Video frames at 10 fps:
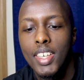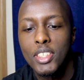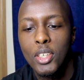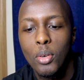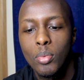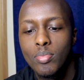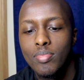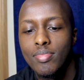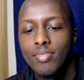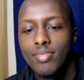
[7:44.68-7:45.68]
So,
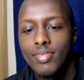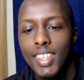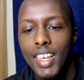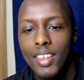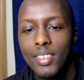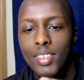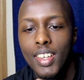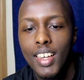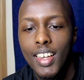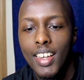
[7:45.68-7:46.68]
yeah.
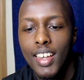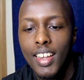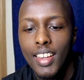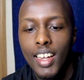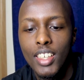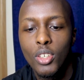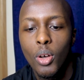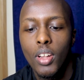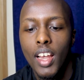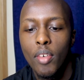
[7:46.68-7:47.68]
That is
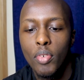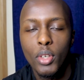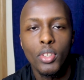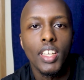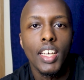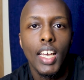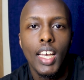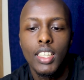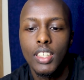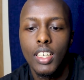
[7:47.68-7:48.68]
all I have for you
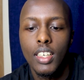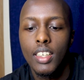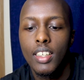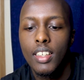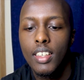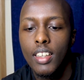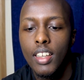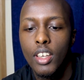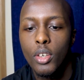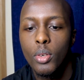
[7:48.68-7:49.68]
today.
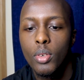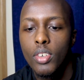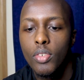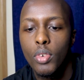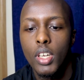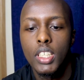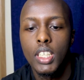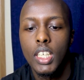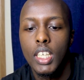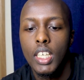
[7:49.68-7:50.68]
Thank you for
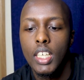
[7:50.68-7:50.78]
listening.